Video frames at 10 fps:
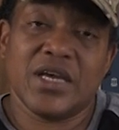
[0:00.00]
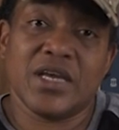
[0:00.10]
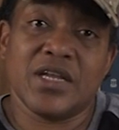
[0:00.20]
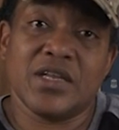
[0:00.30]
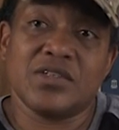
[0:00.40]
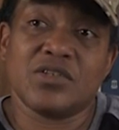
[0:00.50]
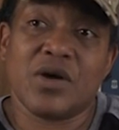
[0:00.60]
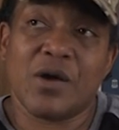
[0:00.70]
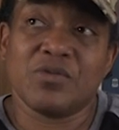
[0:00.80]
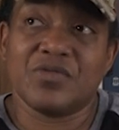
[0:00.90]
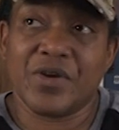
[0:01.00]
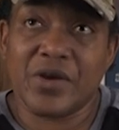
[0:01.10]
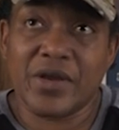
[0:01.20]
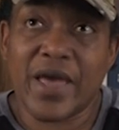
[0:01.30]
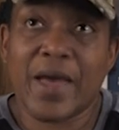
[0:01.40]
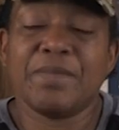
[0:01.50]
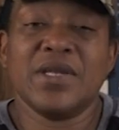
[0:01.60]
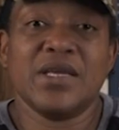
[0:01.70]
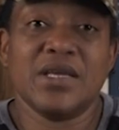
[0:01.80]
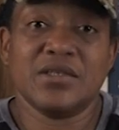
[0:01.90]
And so I was very
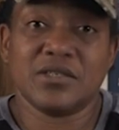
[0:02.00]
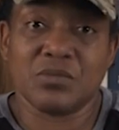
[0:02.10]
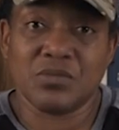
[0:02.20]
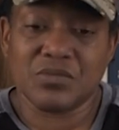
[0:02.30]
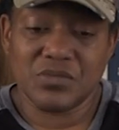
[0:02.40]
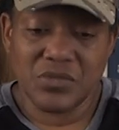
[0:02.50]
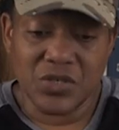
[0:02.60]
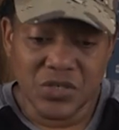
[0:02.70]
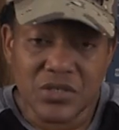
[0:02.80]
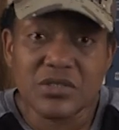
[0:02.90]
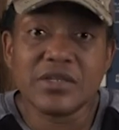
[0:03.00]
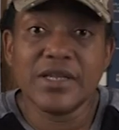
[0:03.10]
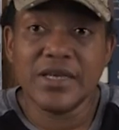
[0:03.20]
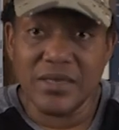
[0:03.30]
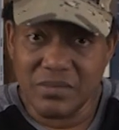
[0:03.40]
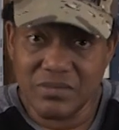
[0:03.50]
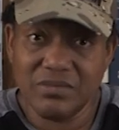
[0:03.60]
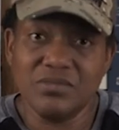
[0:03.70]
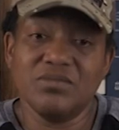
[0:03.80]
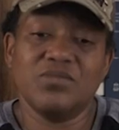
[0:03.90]
happy to get some good sleep
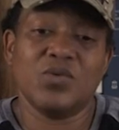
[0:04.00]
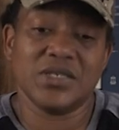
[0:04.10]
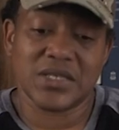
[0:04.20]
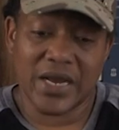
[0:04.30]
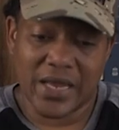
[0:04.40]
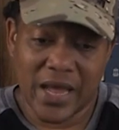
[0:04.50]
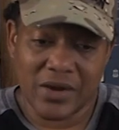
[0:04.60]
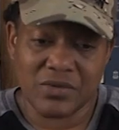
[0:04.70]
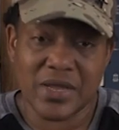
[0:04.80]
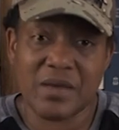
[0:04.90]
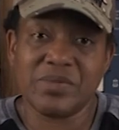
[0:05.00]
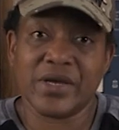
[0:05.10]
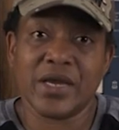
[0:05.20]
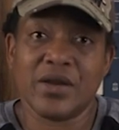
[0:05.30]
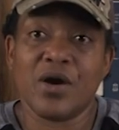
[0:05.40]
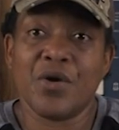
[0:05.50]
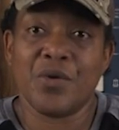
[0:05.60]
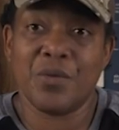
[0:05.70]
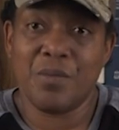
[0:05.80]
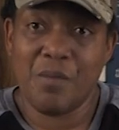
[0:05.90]
once I got on that plane
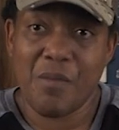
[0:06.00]
home.